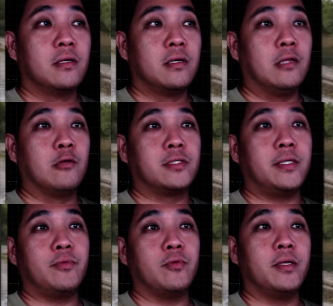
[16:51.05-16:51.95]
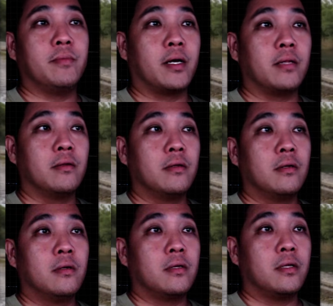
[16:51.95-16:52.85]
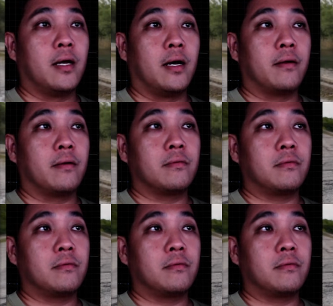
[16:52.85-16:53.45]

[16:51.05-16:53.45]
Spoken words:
It looks deep to me, but yeah,